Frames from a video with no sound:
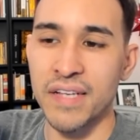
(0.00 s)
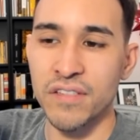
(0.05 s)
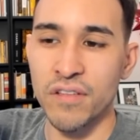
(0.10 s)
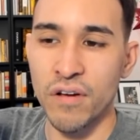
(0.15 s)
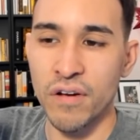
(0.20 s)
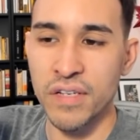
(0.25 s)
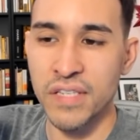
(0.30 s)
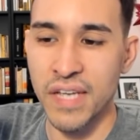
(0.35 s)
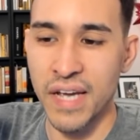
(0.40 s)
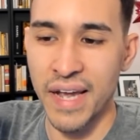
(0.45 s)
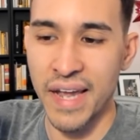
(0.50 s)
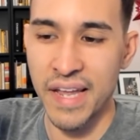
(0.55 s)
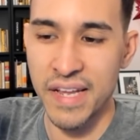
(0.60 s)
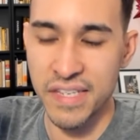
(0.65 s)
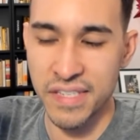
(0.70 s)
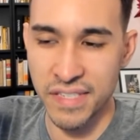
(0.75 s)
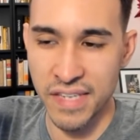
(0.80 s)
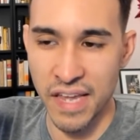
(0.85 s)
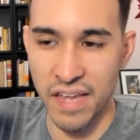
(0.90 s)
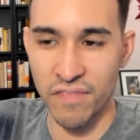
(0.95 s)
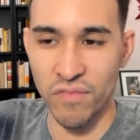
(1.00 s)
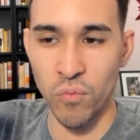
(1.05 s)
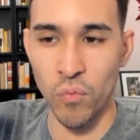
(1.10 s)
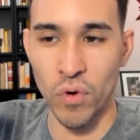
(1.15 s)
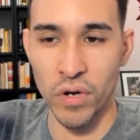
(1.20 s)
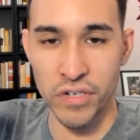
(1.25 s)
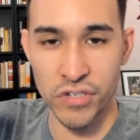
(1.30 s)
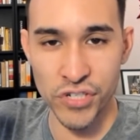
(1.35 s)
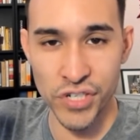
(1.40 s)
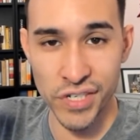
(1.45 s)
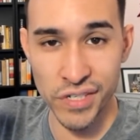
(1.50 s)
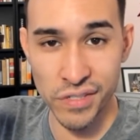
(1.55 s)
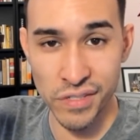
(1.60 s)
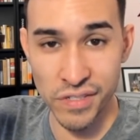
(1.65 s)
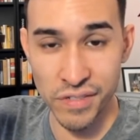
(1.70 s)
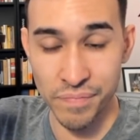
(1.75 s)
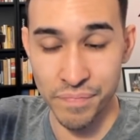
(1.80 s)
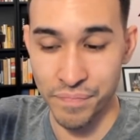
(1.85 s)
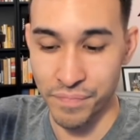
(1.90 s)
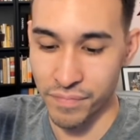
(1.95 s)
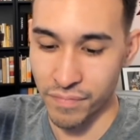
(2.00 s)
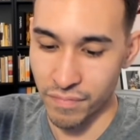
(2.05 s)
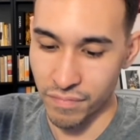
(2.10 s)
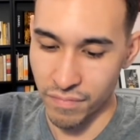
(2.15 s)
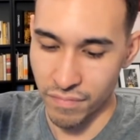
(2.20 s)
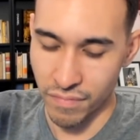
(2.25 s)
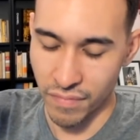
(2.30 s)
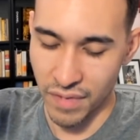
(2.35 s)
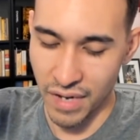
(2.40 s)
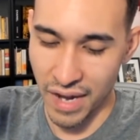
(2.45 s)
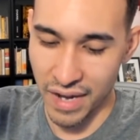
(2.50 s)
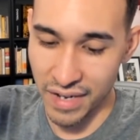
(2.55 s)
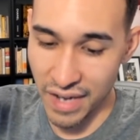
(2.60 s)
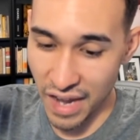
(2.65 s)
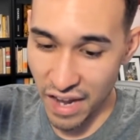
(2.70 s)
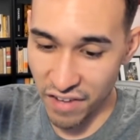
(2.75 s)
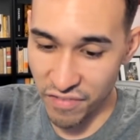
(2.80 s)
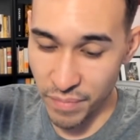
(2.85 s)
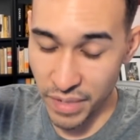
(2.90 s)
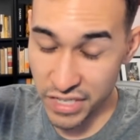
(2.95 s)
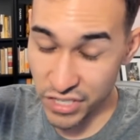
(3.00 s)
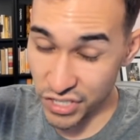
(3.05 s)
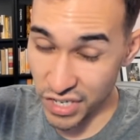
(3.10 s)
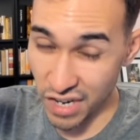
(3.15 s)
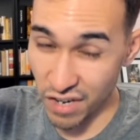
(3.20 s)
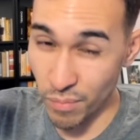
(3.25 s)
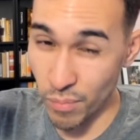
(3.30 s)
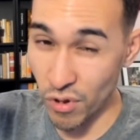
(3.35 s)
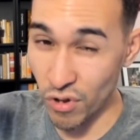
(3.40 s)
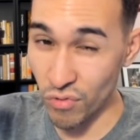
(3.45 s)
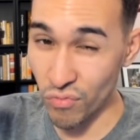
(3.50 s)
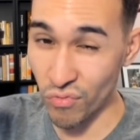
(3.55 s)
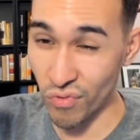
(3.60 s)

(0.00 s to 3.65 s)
As long as I save 1 shield and have my Shadow Ball